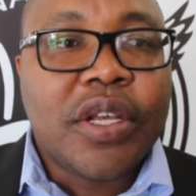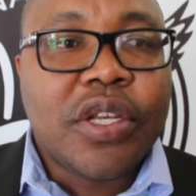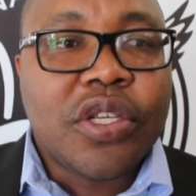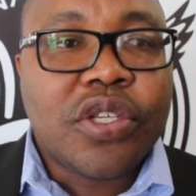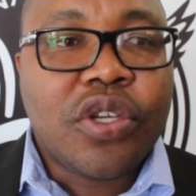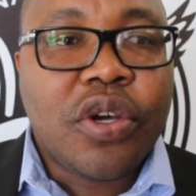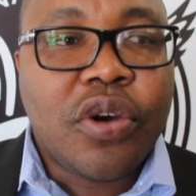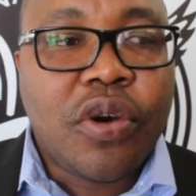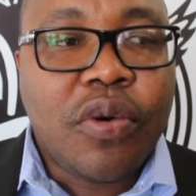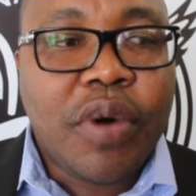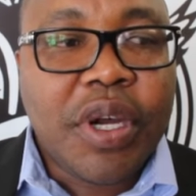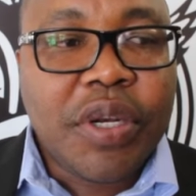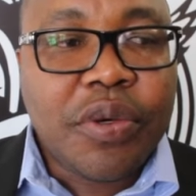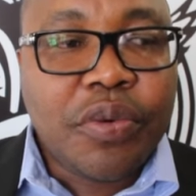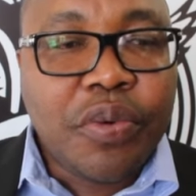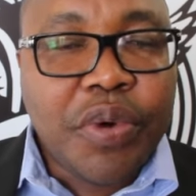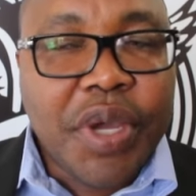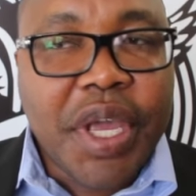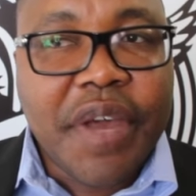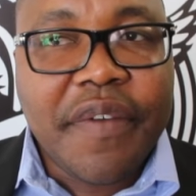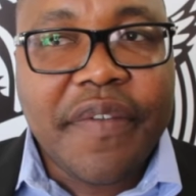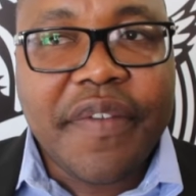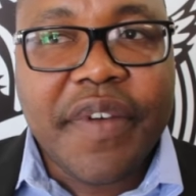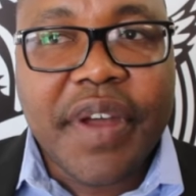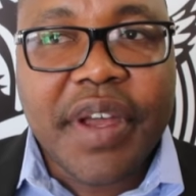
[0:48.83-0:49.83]
So what
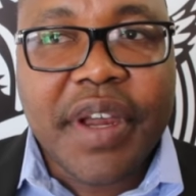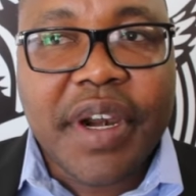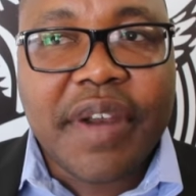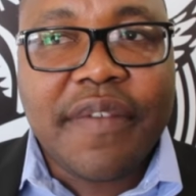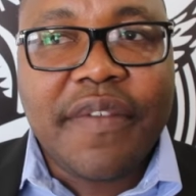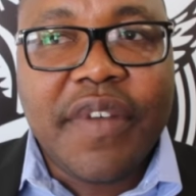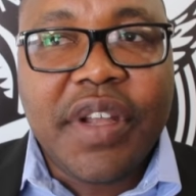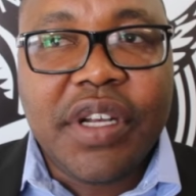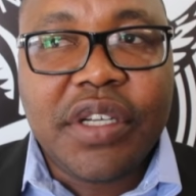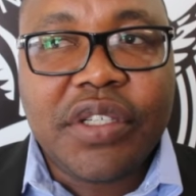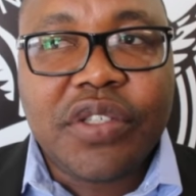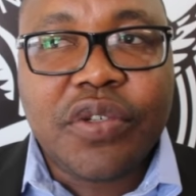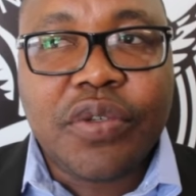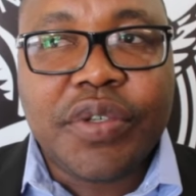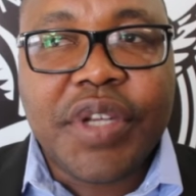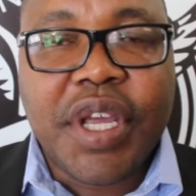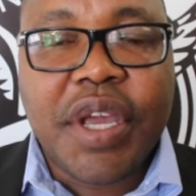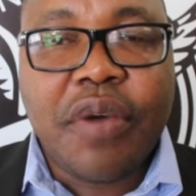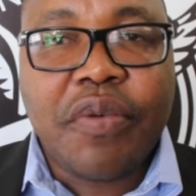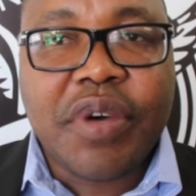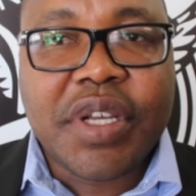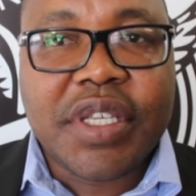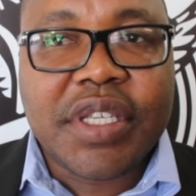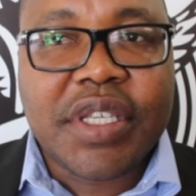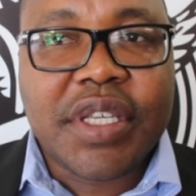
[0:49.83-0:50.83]
we have revealed
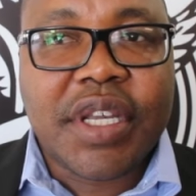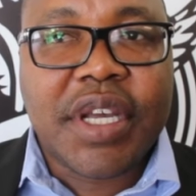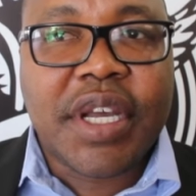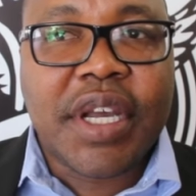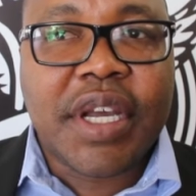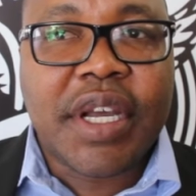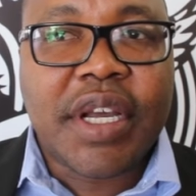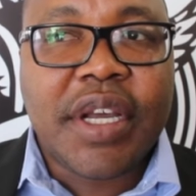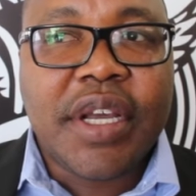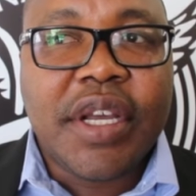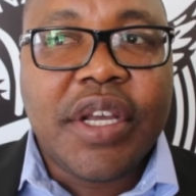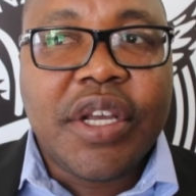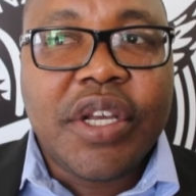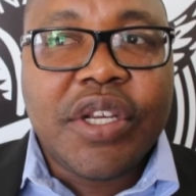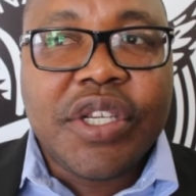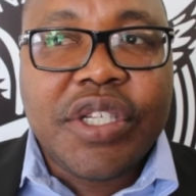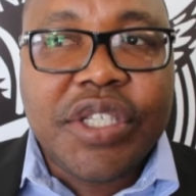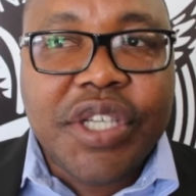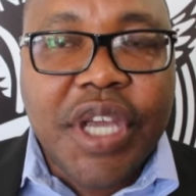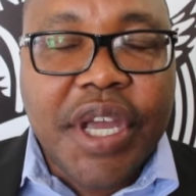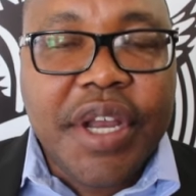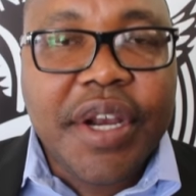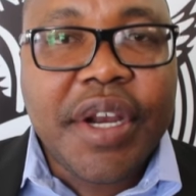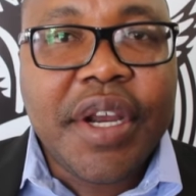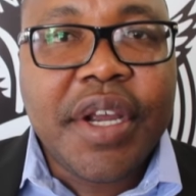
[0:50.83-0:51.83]
today was
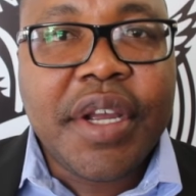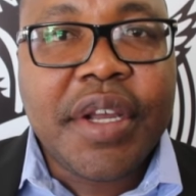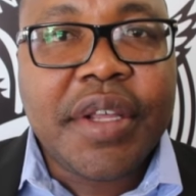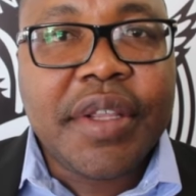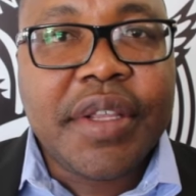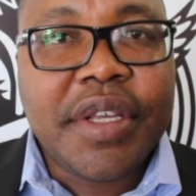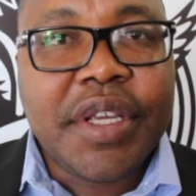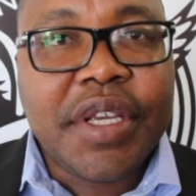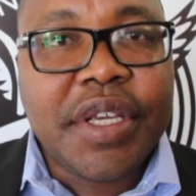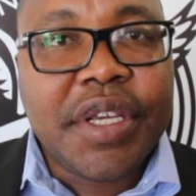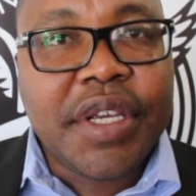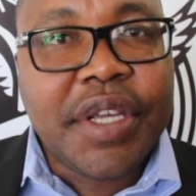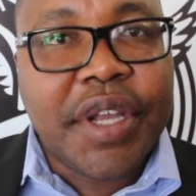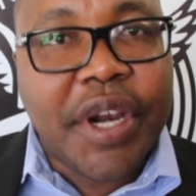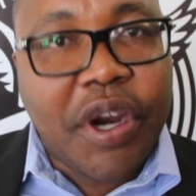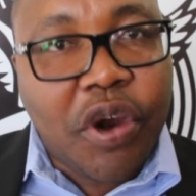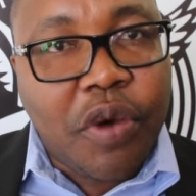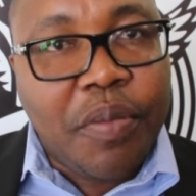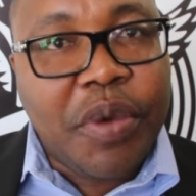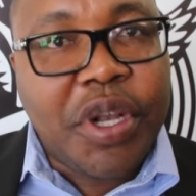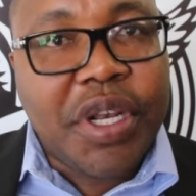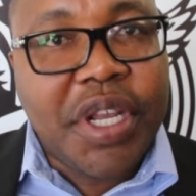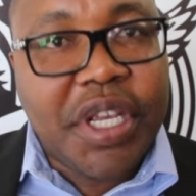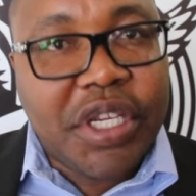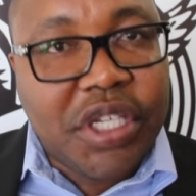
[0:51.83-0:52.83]
sharing the
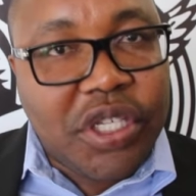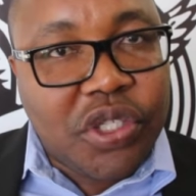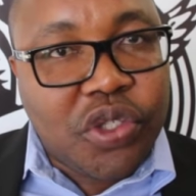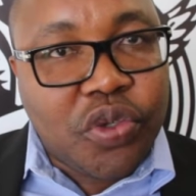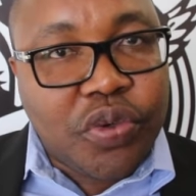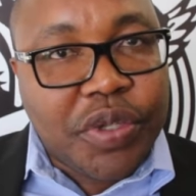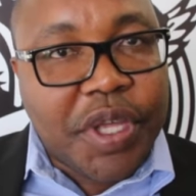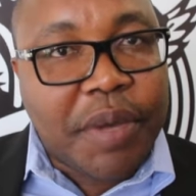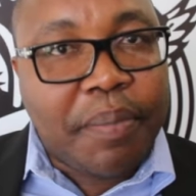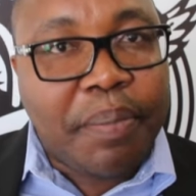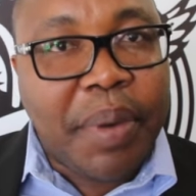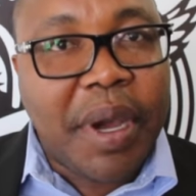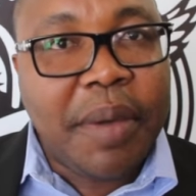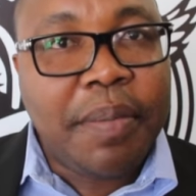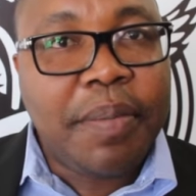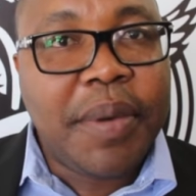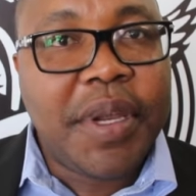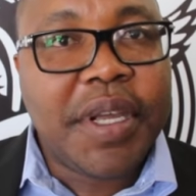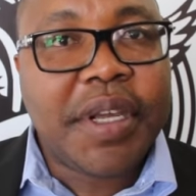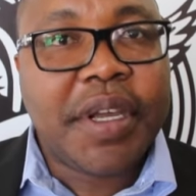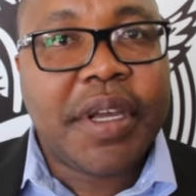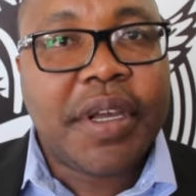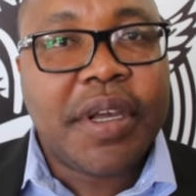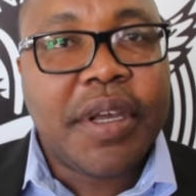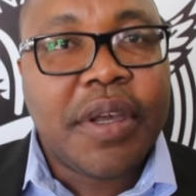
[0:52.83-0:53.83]
recommendation to the
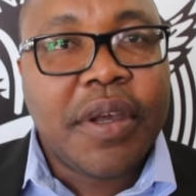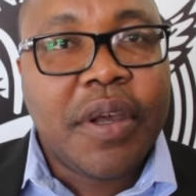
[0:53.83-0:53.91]
public,